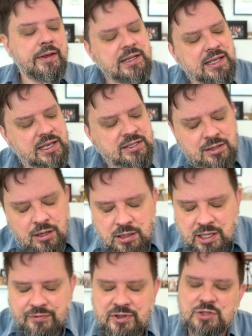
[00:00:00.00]
Yes, all
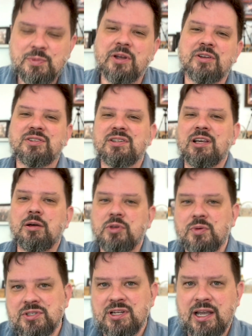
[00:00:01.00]
life experience can help
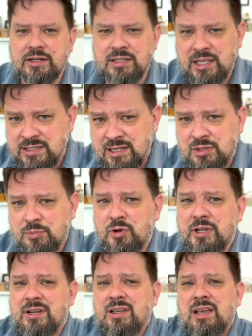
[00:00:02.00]
you as an actor. That's not the
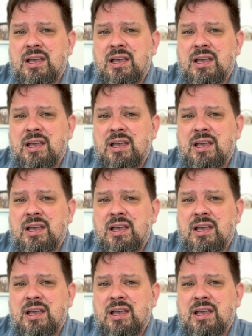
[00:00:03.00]
point.